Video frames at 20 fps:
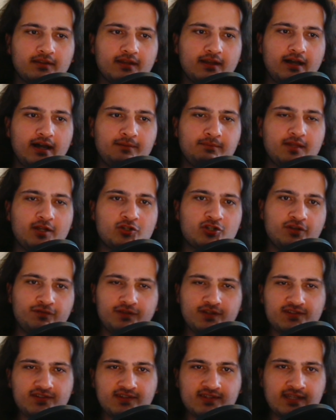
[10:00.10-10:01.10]
I'm not sure if
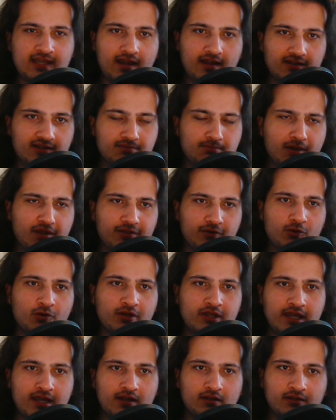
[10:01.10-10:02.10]
this is Kayle's mother or
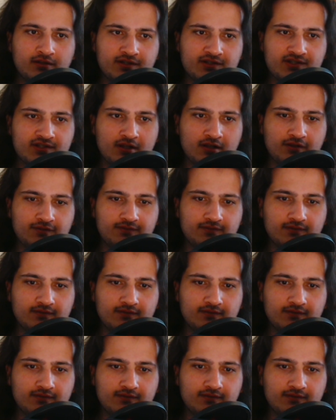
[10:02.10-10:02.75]
Kayle herself.